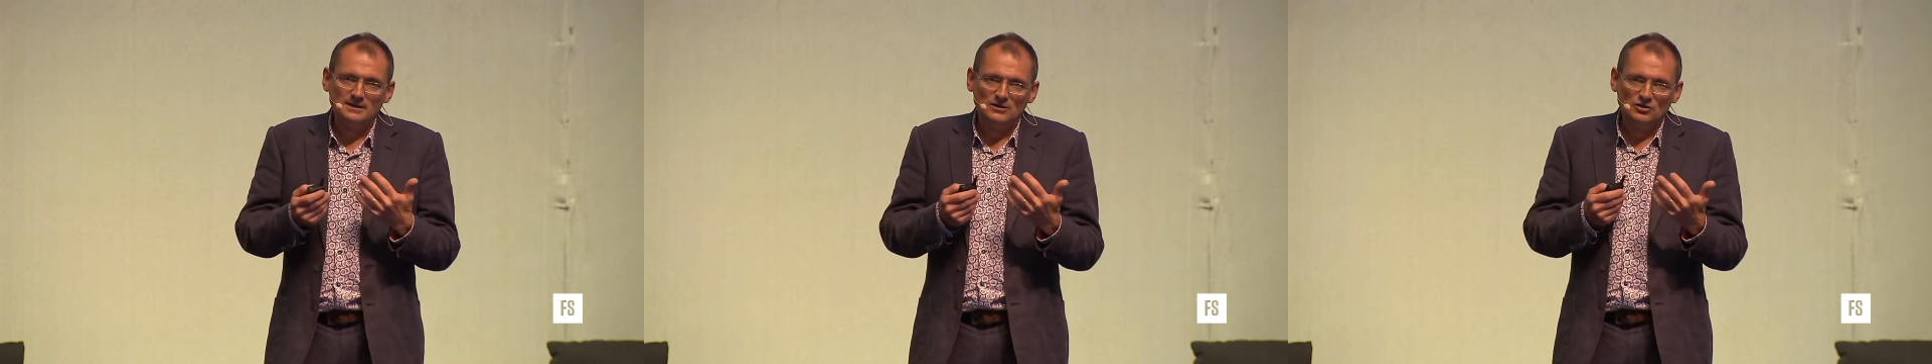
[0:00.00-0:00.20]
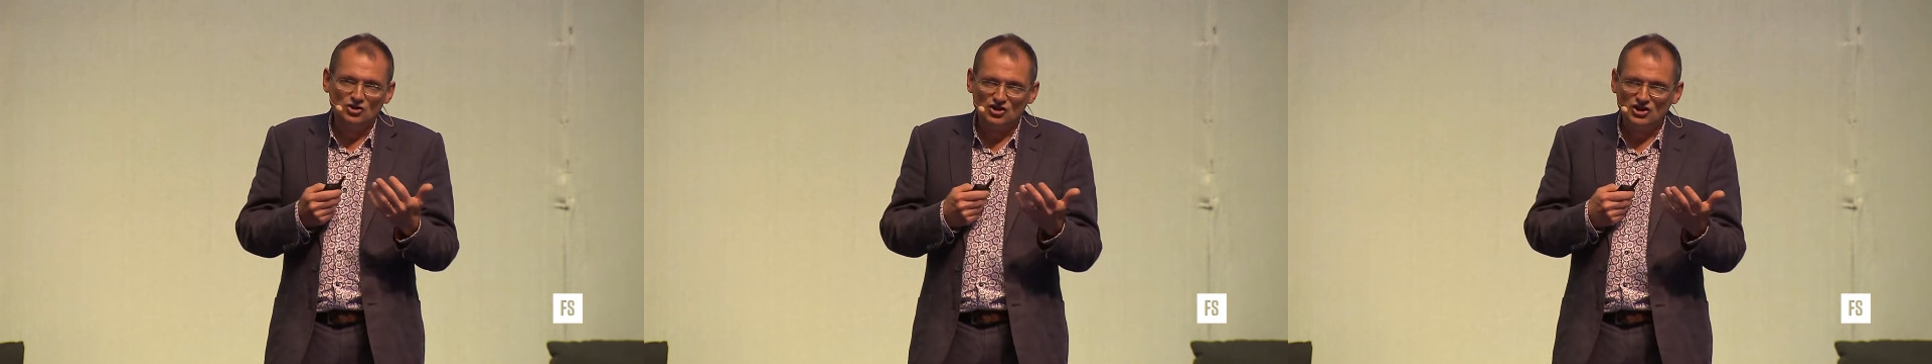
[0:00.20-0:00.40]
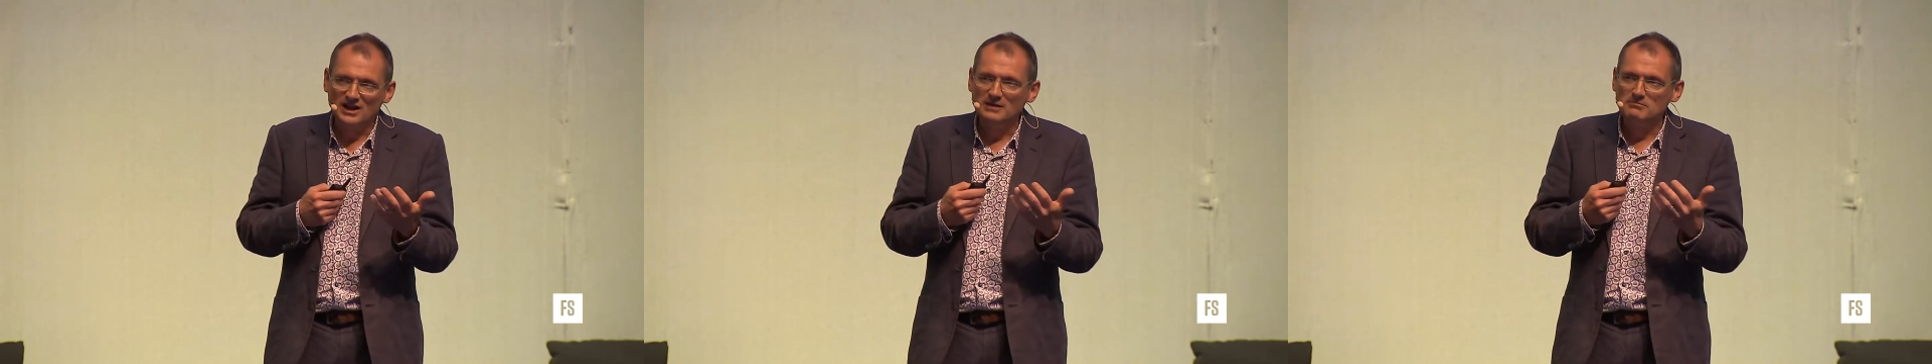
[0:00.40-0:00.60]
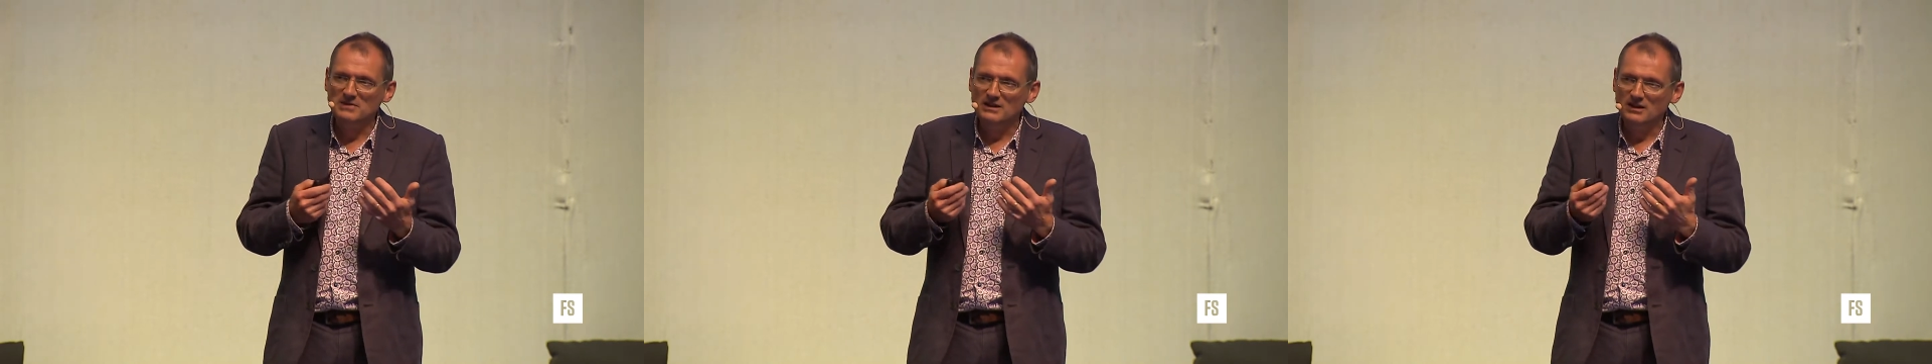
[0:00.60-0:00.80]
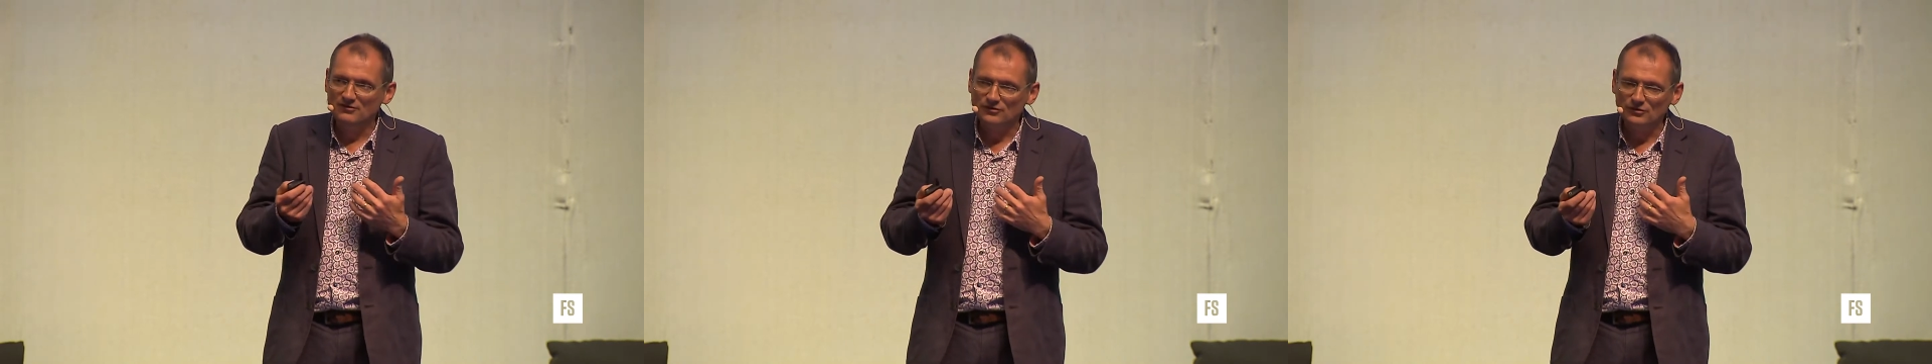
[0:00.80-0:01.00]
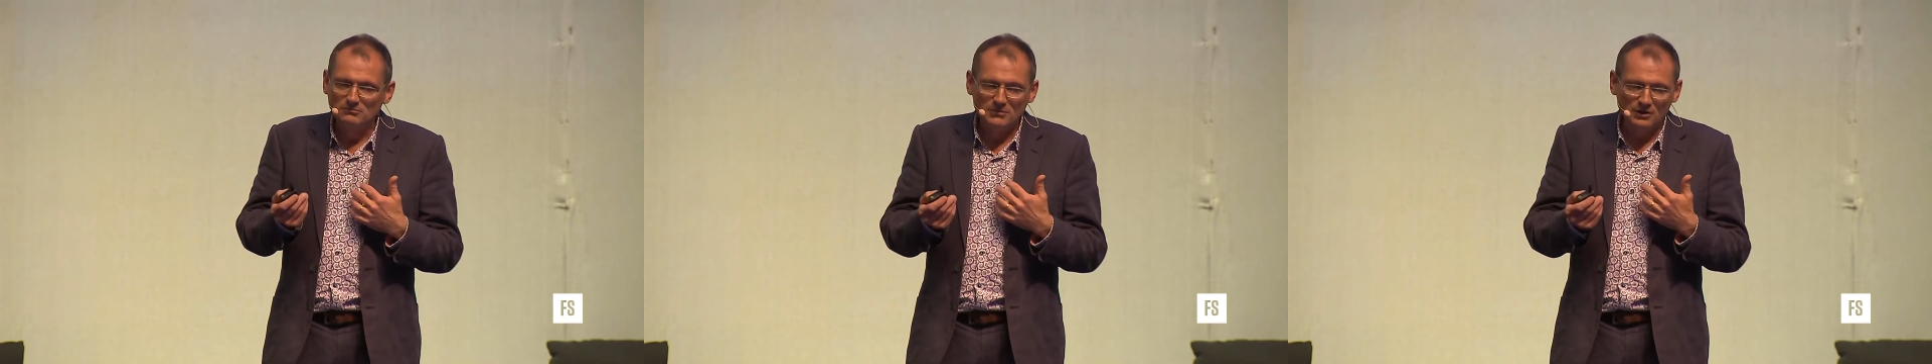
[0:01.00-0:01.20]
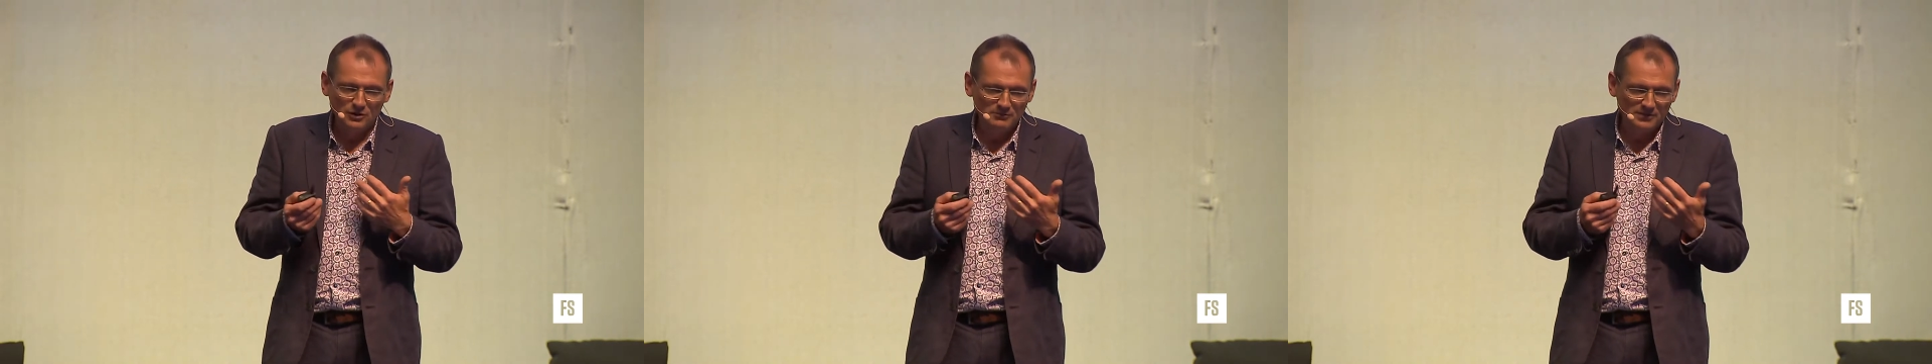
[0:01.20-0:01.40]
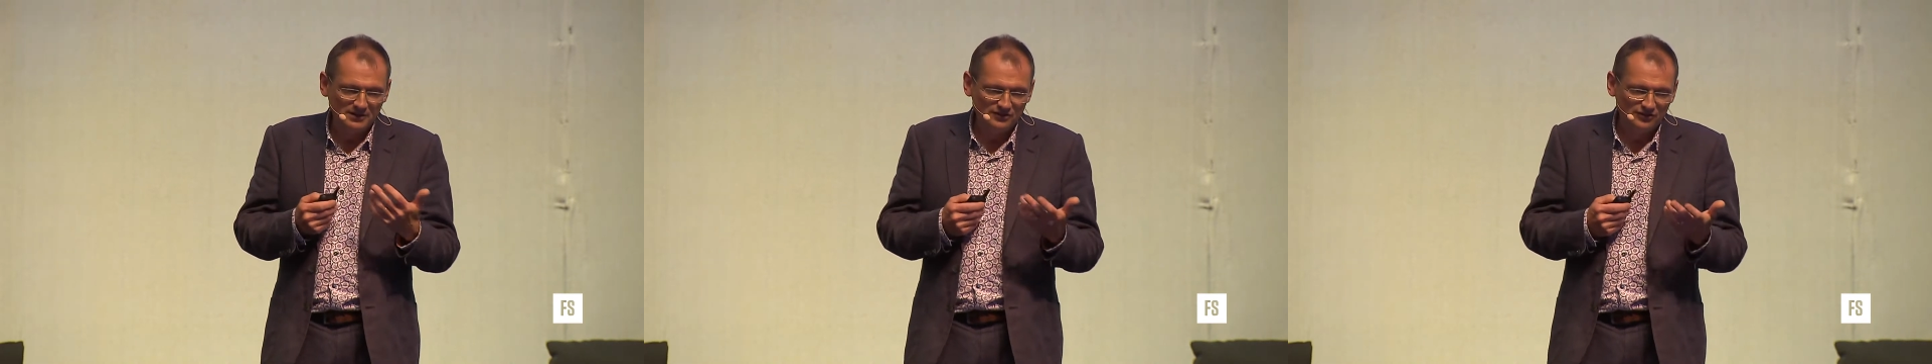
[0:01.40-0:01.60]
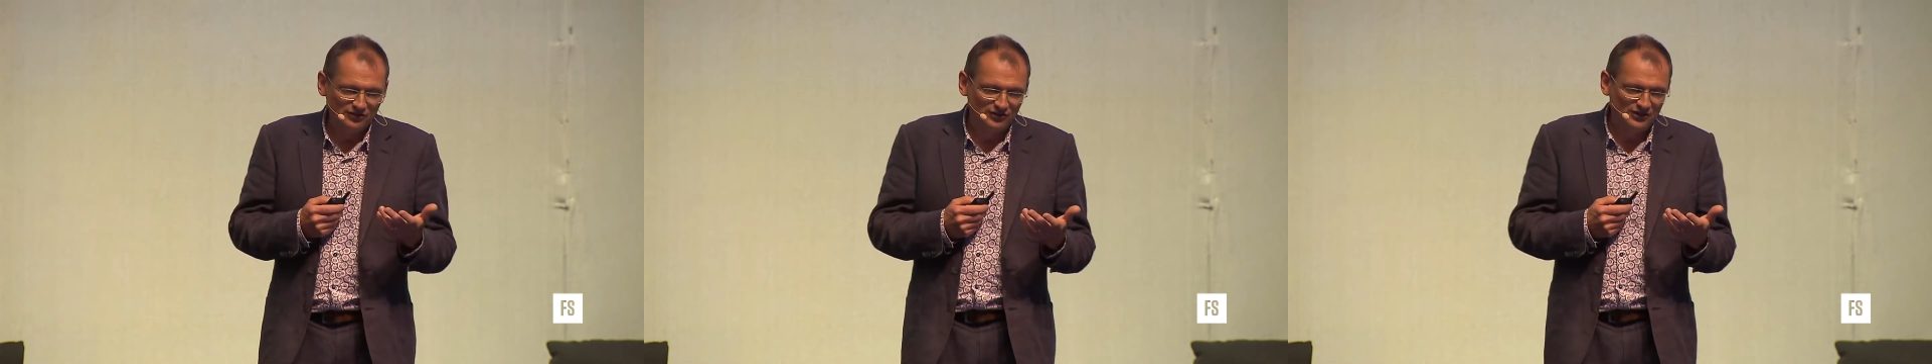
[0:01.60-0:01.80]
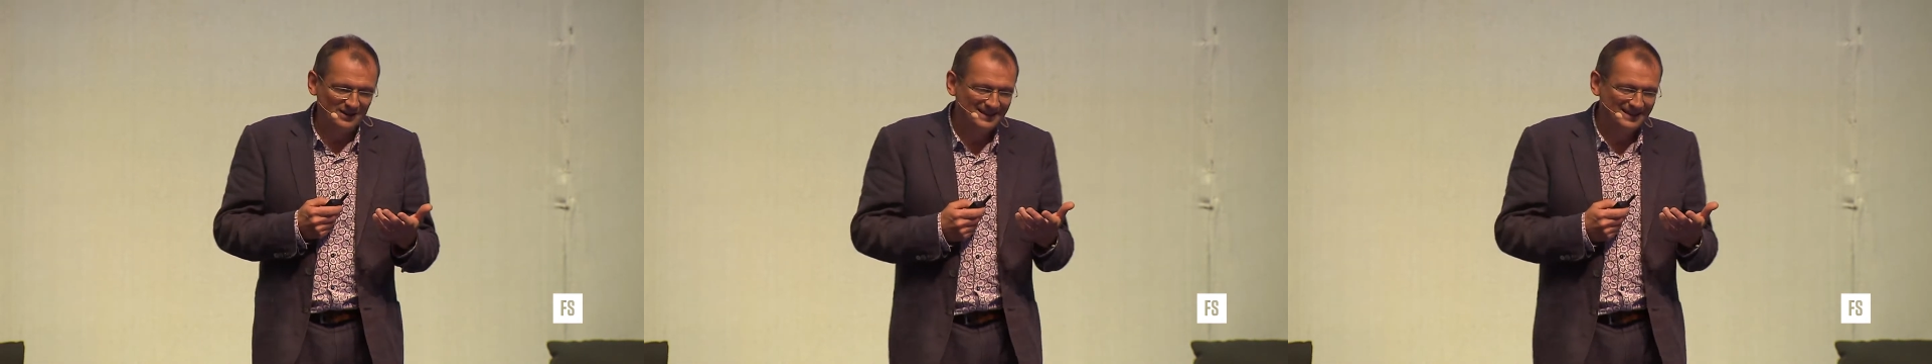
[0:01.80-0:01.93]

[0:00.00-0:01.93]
Shared meaningful moments.